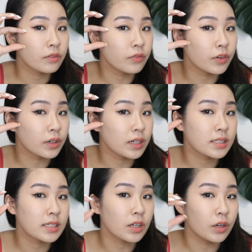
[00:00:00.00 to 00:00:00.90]

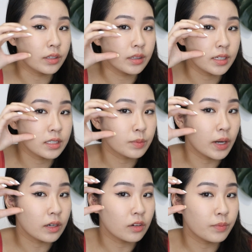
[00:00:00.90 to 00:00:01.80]
focus it on this
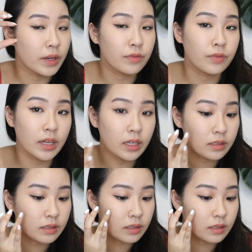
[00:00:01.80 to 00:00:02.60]
part of my face.